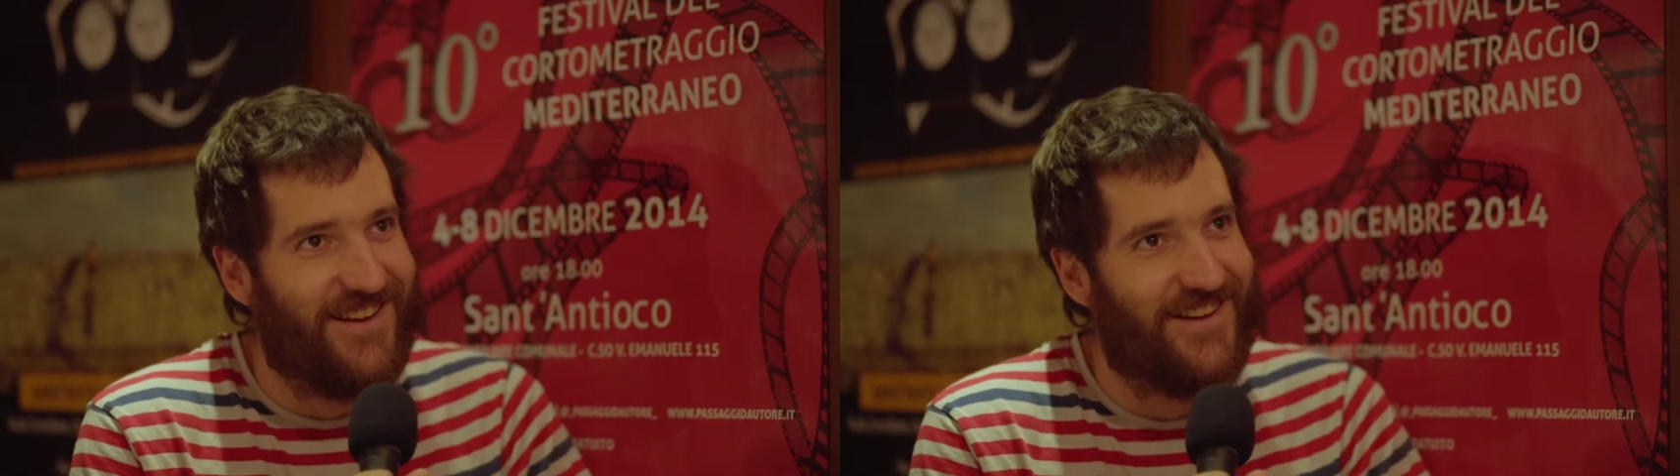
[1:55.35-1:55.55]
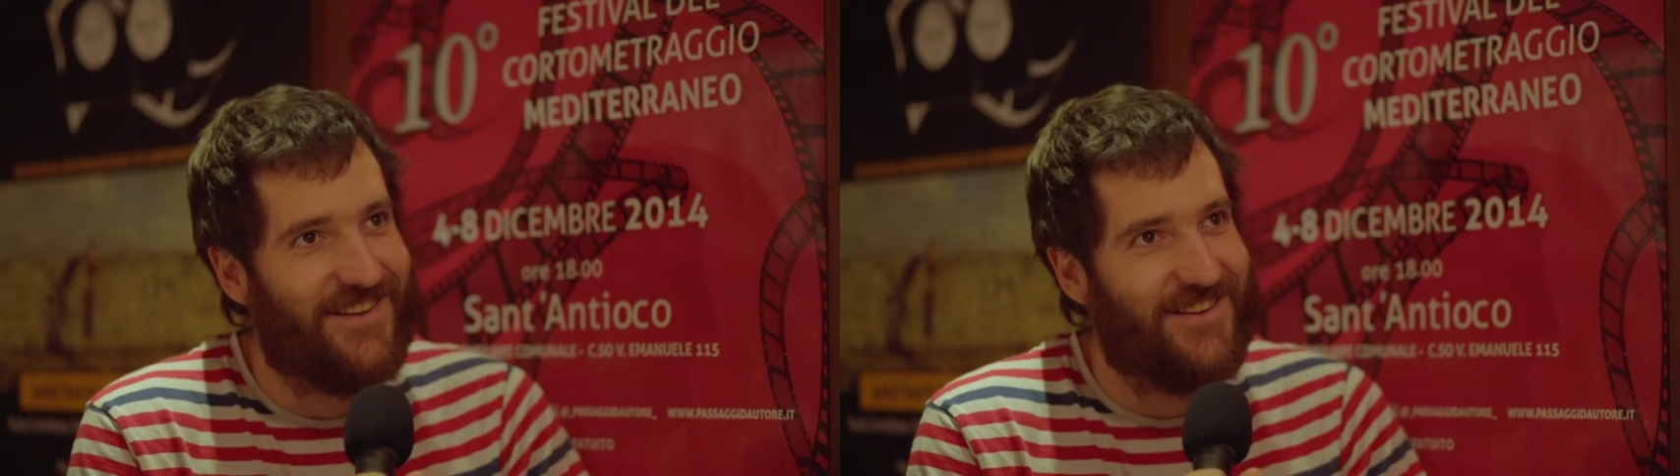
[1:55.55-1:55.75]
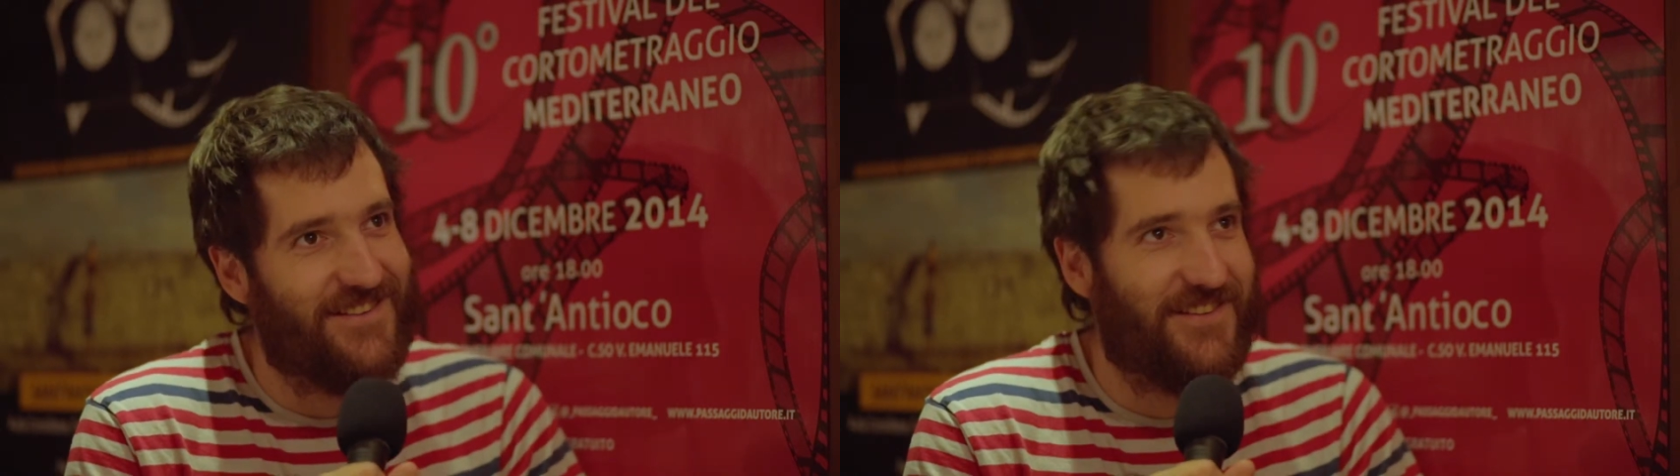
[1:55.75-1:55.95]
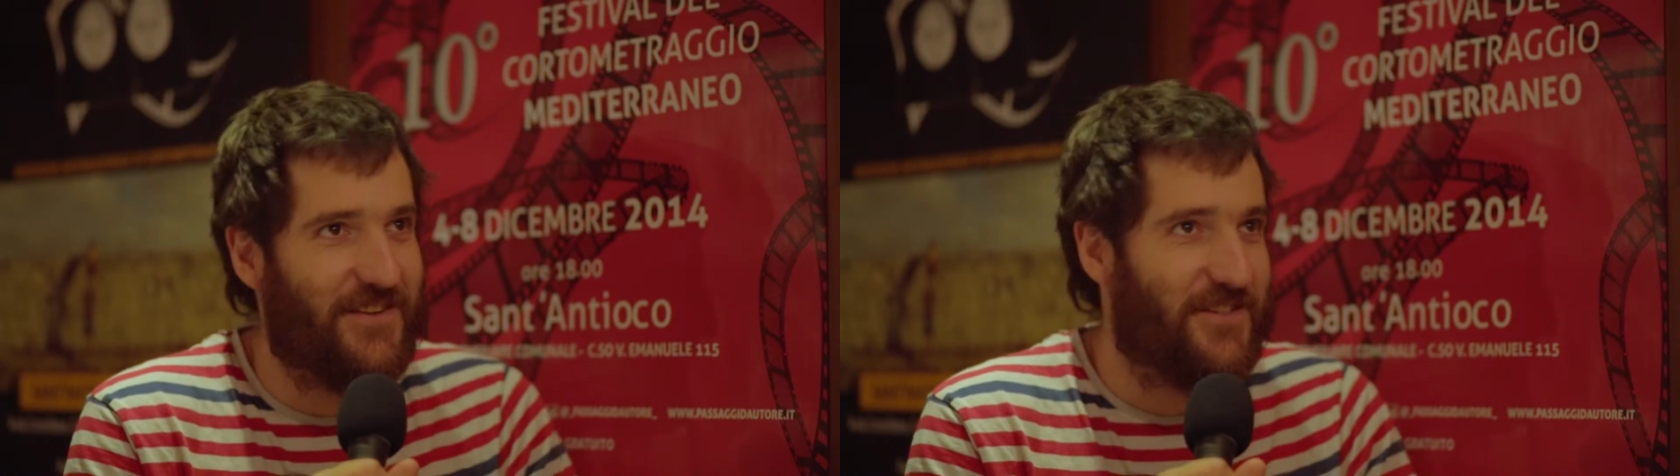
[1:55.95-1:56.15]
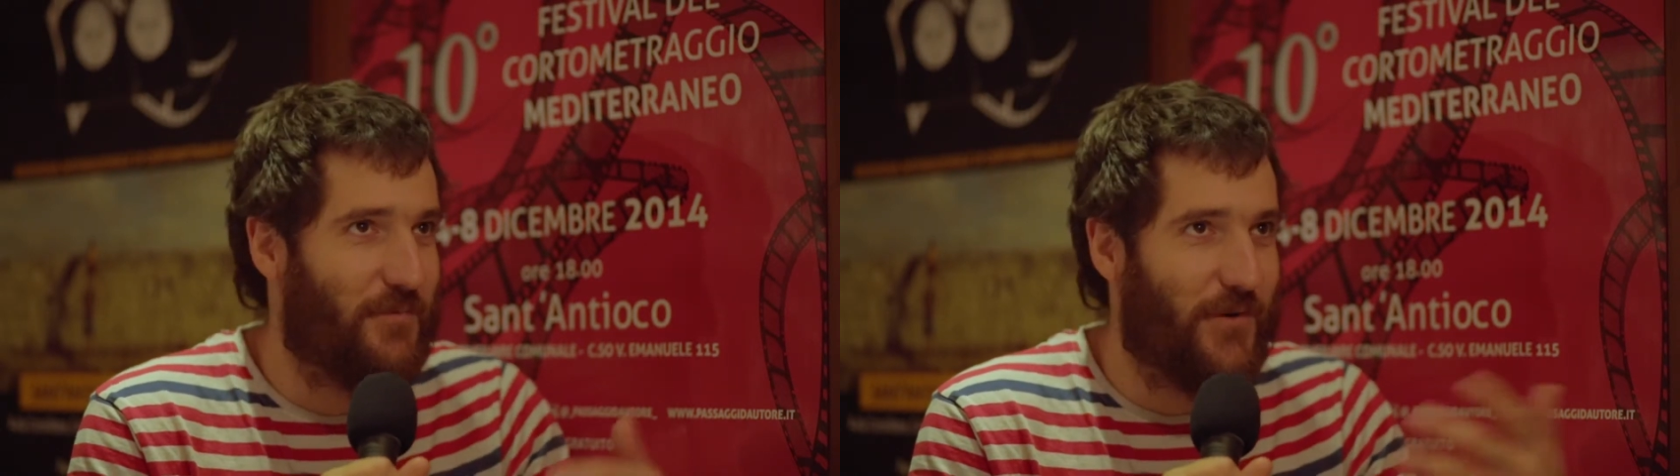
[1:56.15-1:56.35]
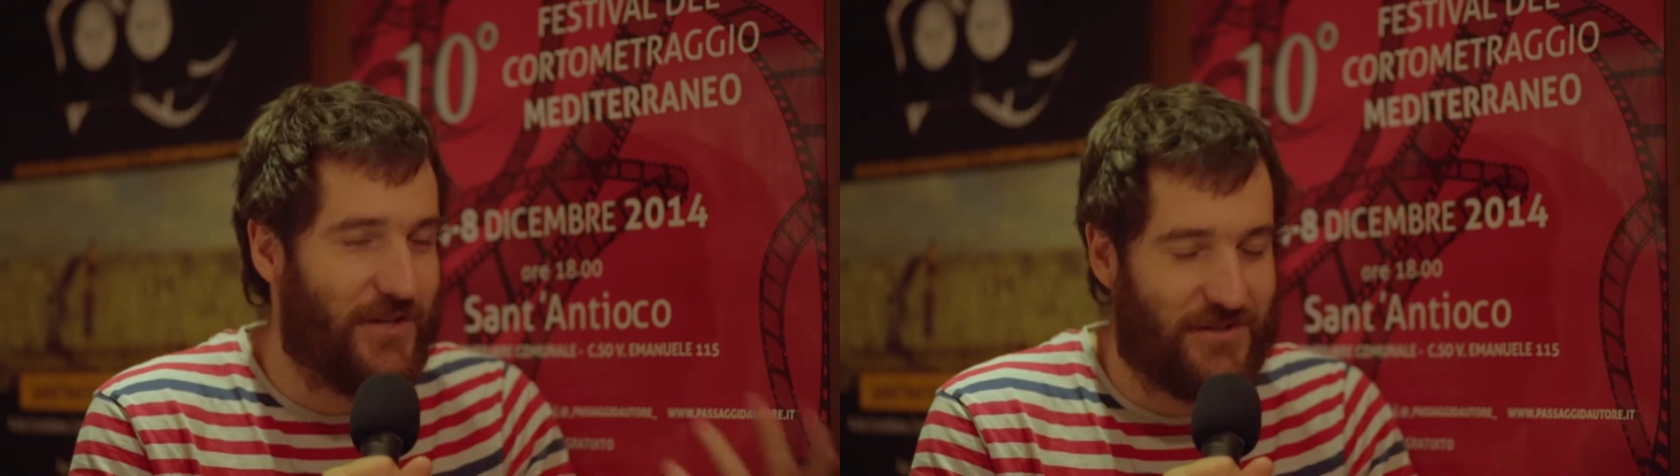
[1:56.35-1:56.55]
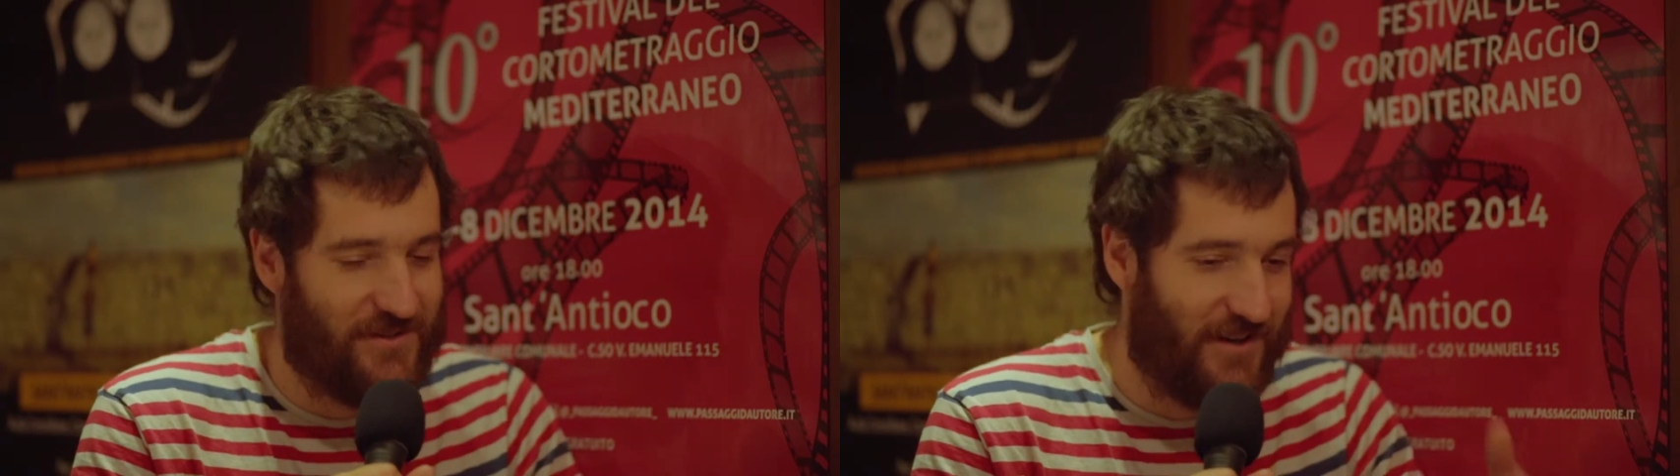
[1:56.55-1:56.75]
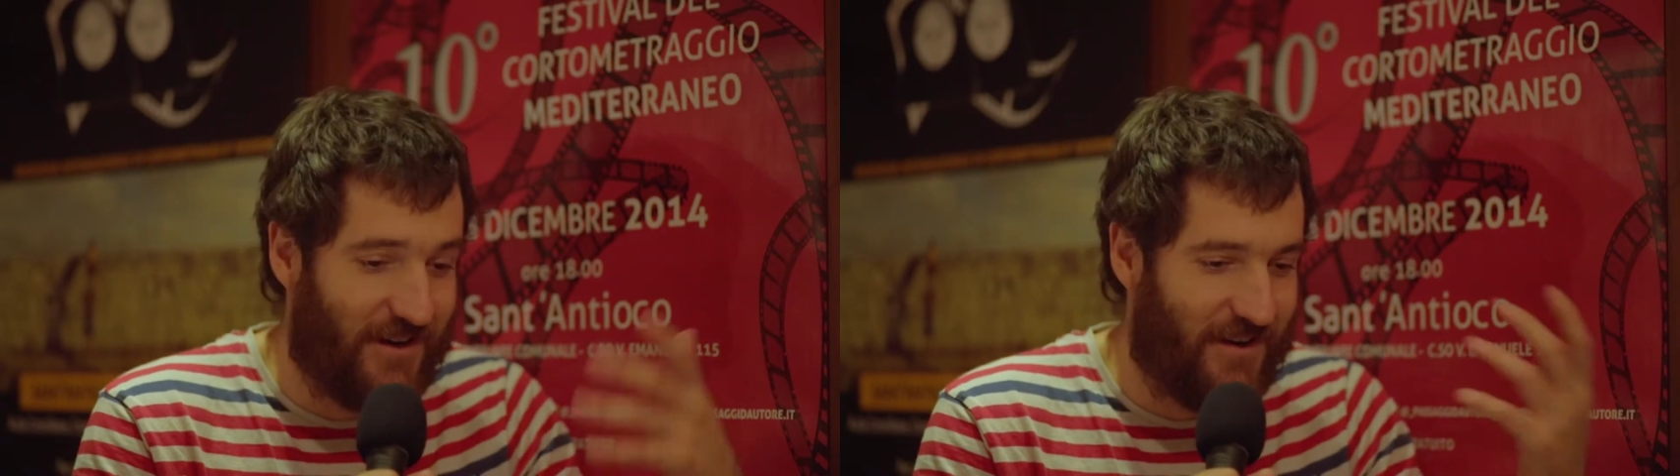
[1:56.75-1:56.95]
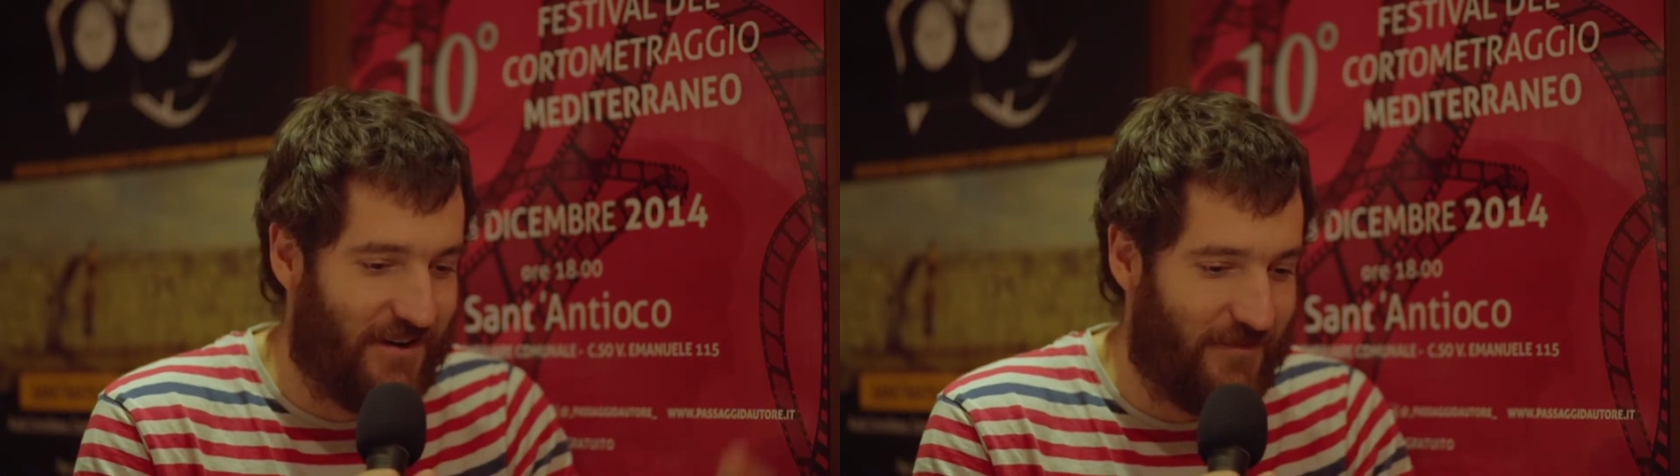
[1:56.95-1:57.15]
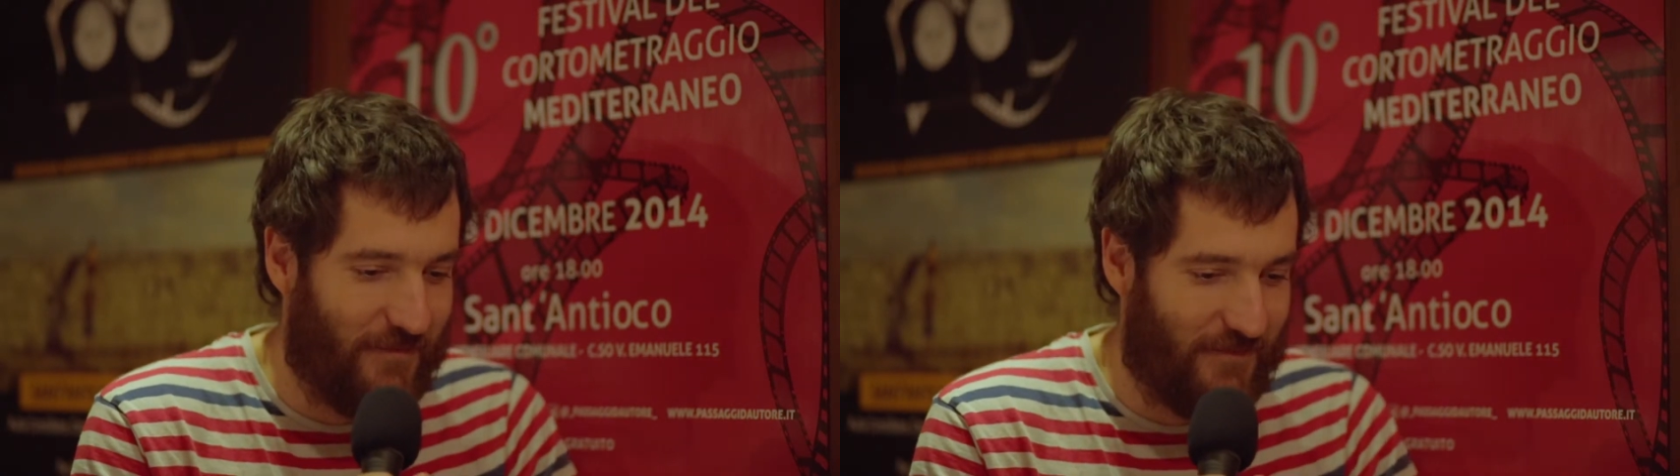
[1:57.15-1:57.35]
and the inspirations
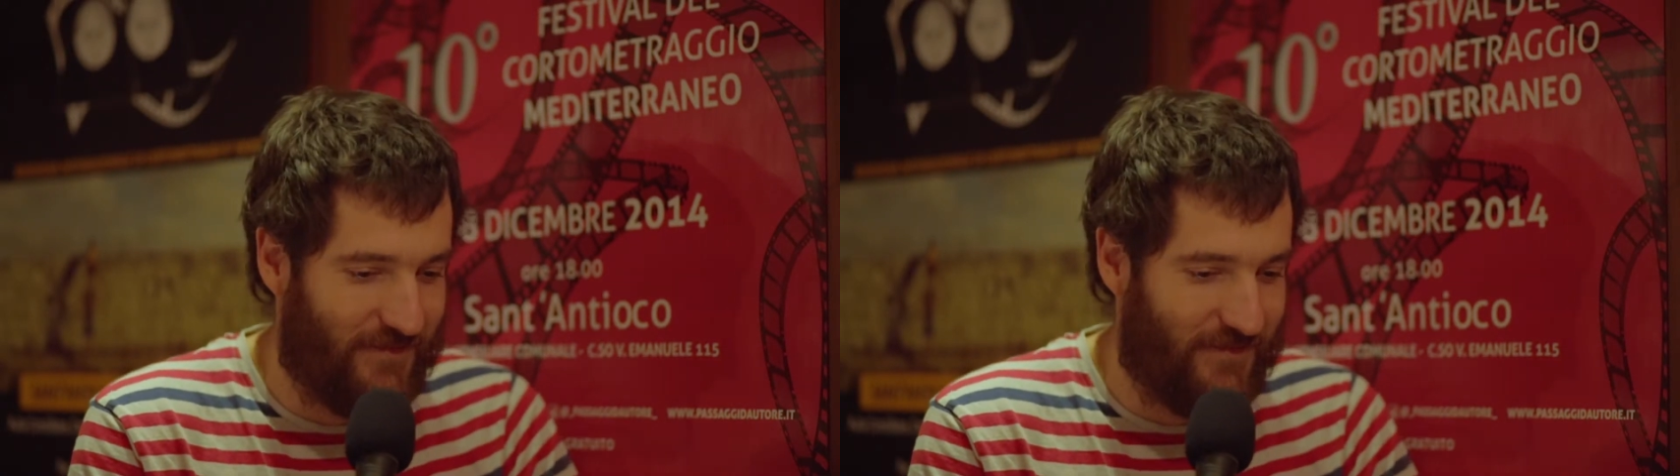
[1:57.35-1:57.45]
are